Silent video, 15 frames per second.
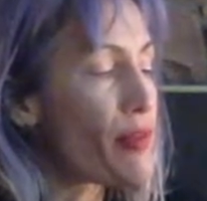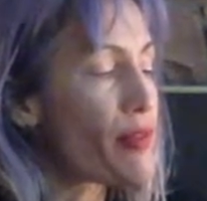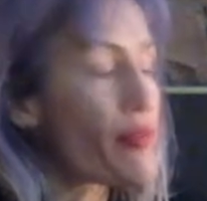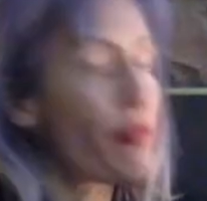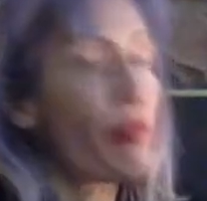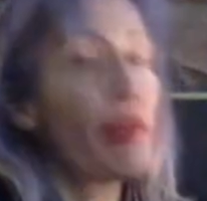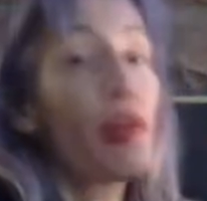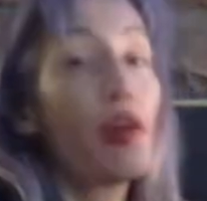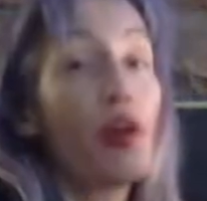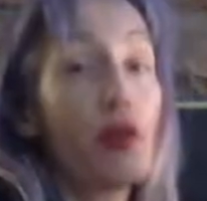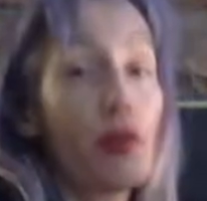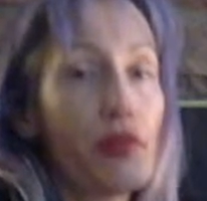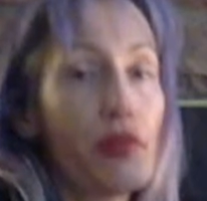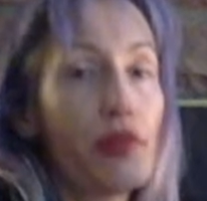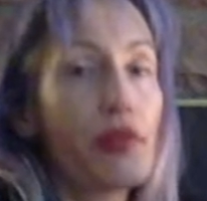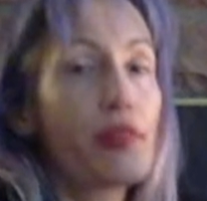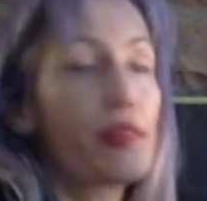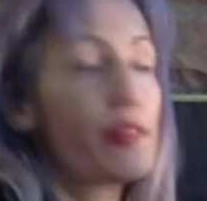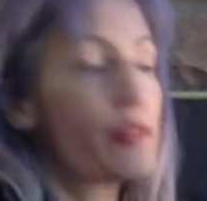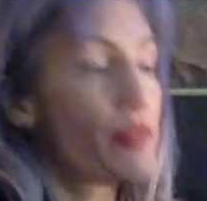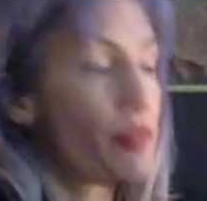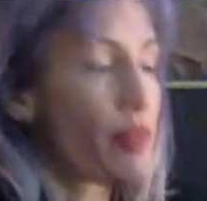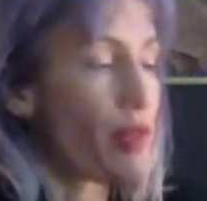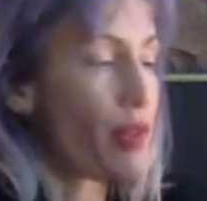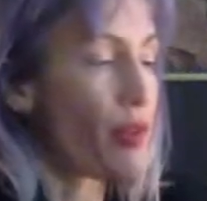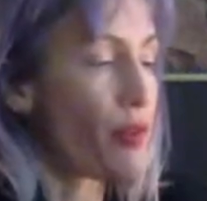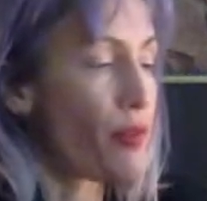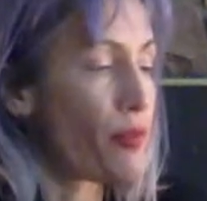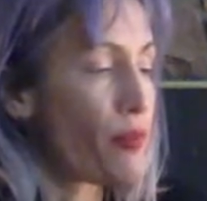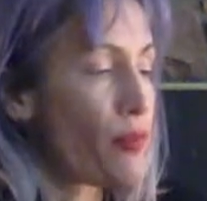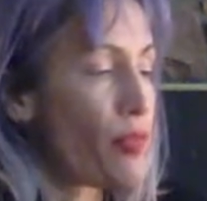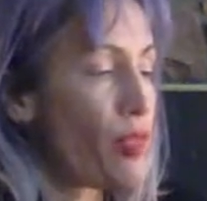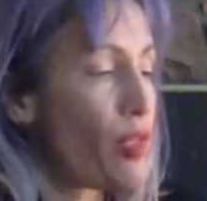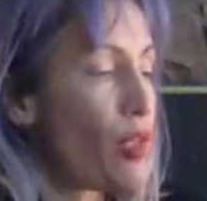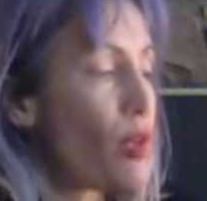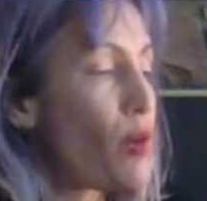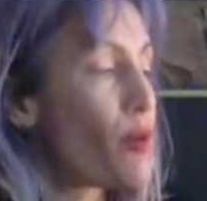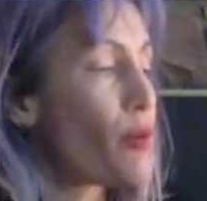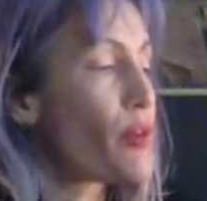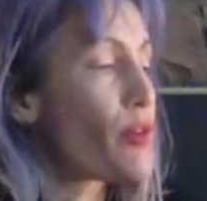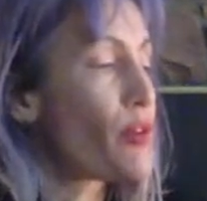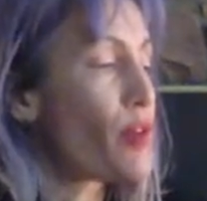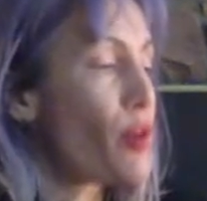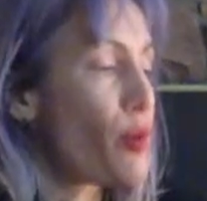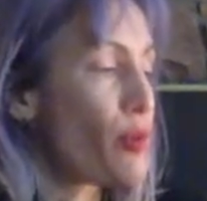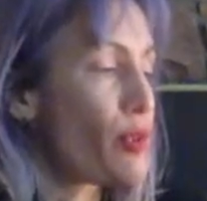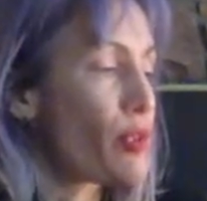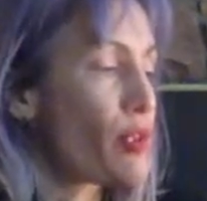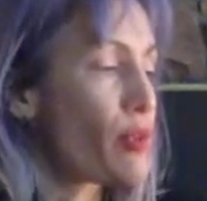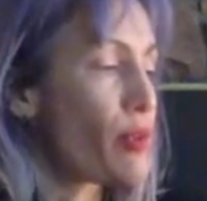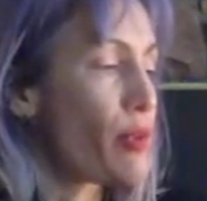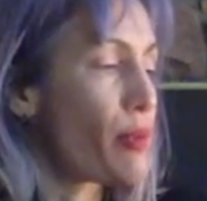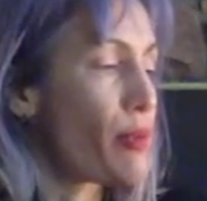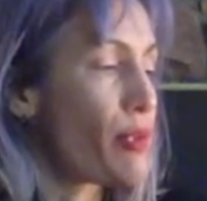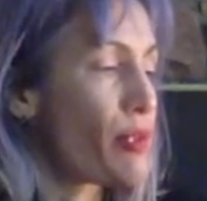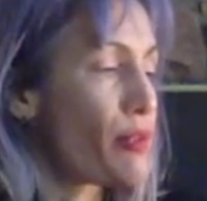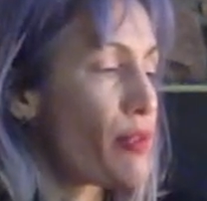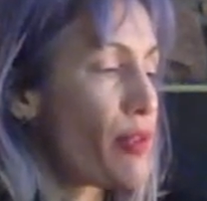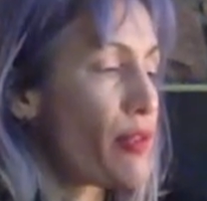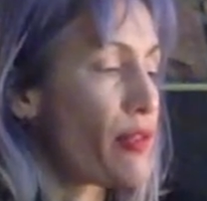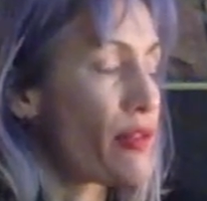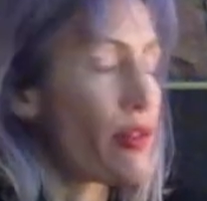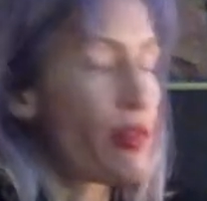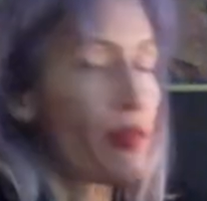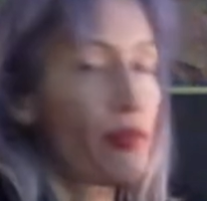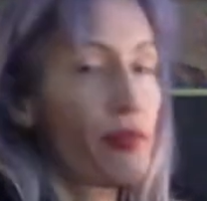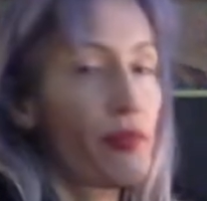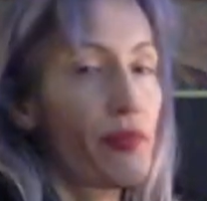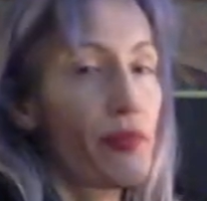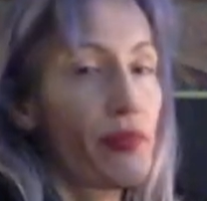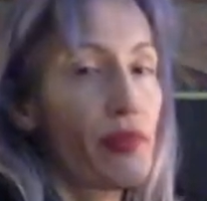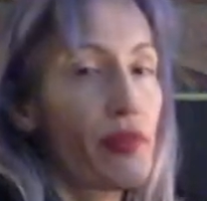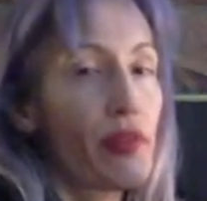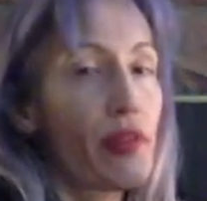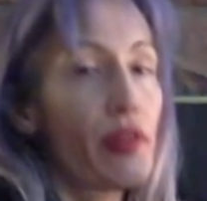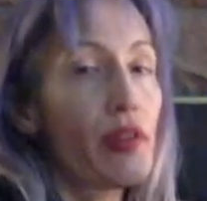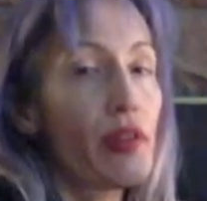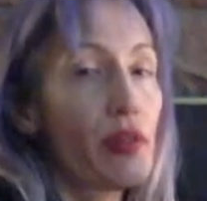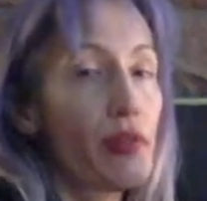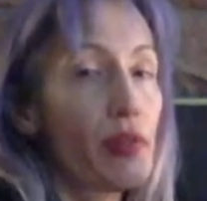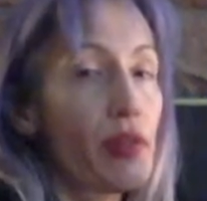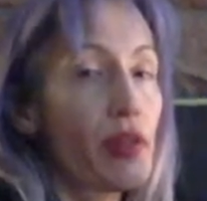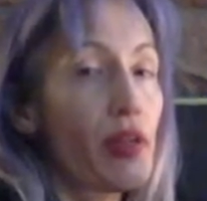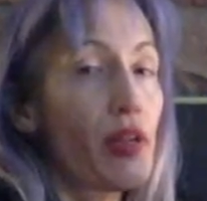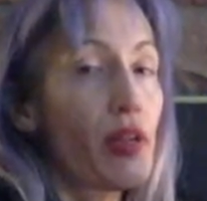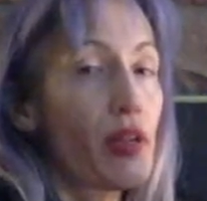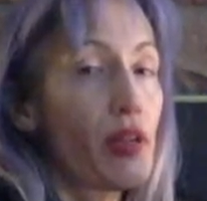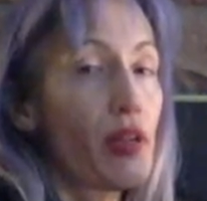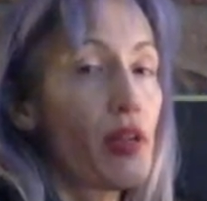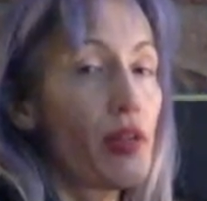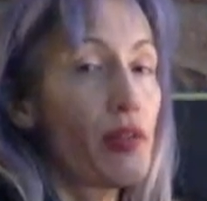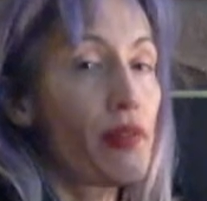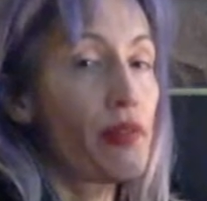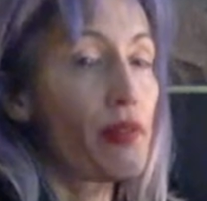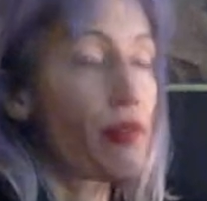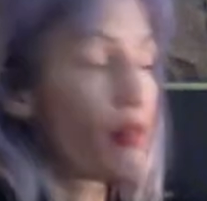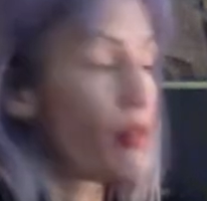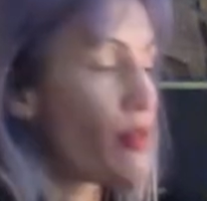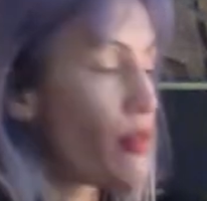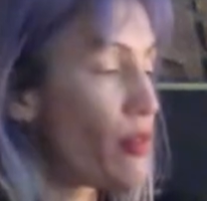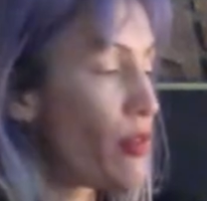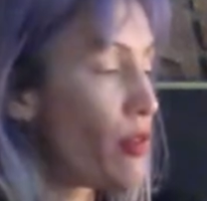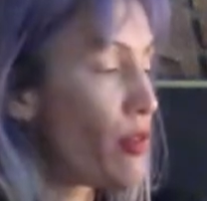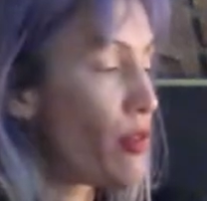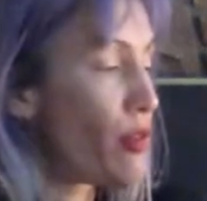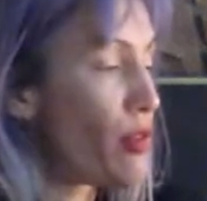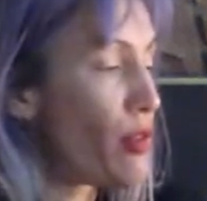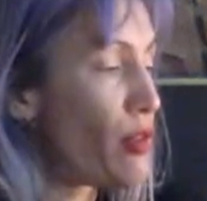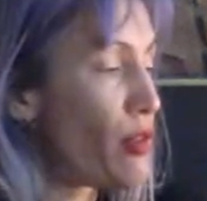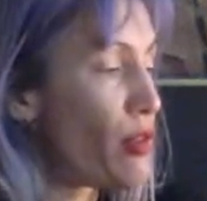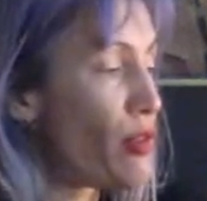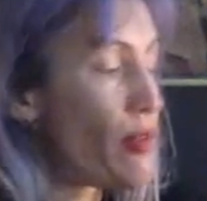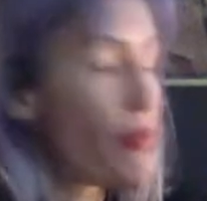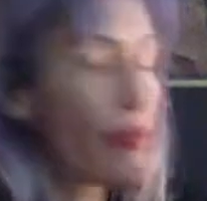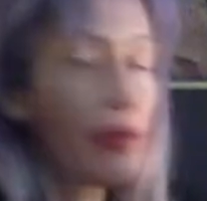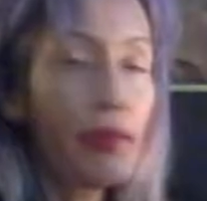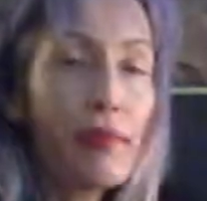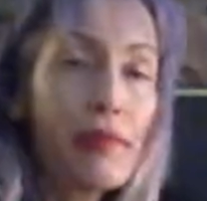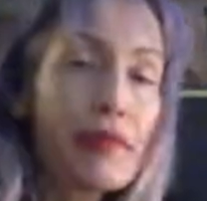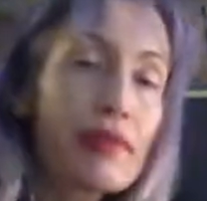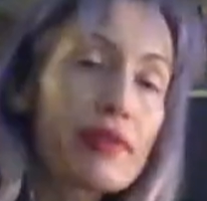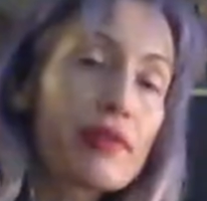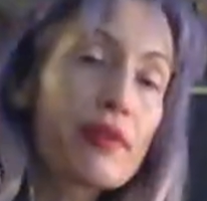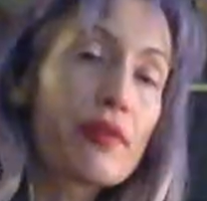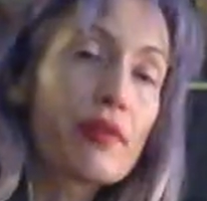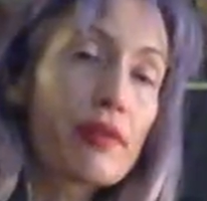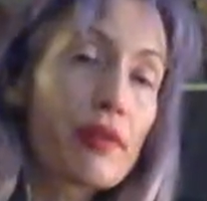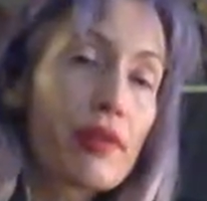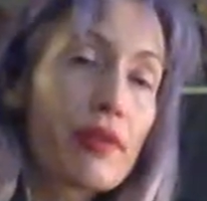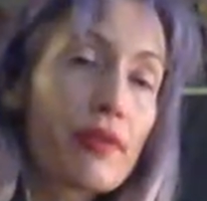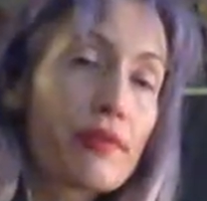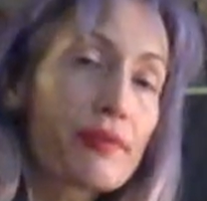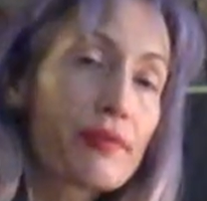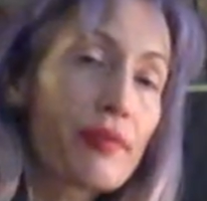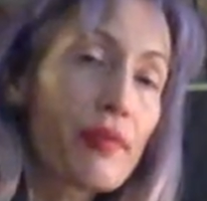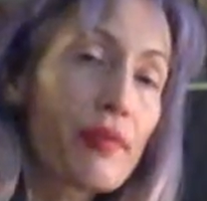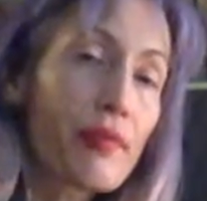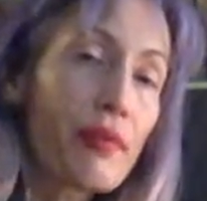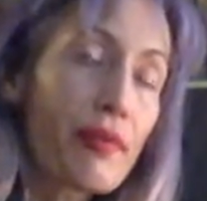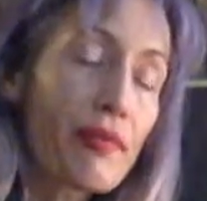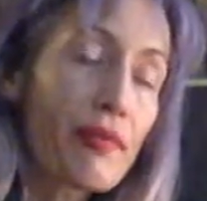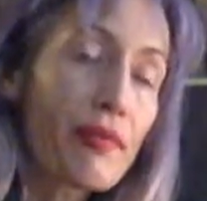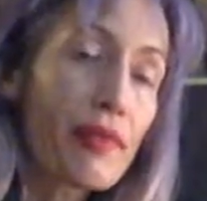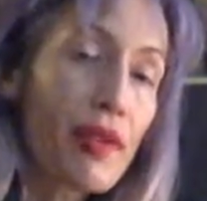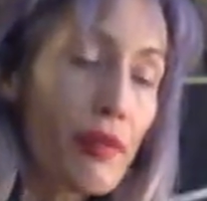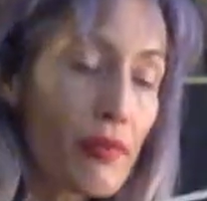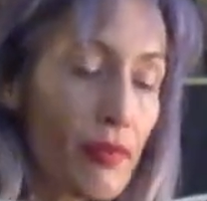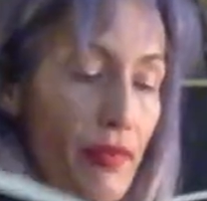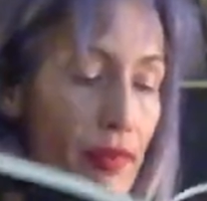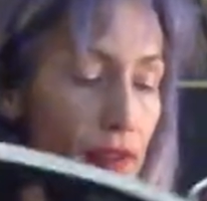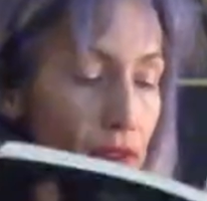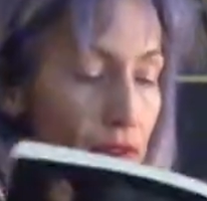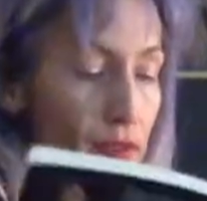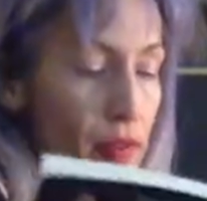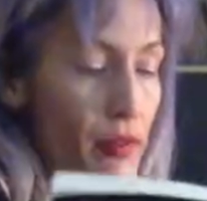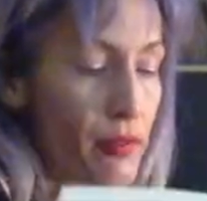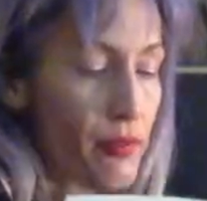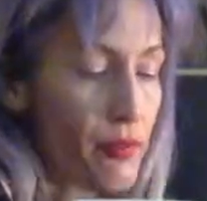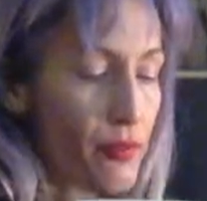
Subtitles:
for my own studio, where no one could make me a transient. It had been long enough. But it was lonely. It was my first time living alone.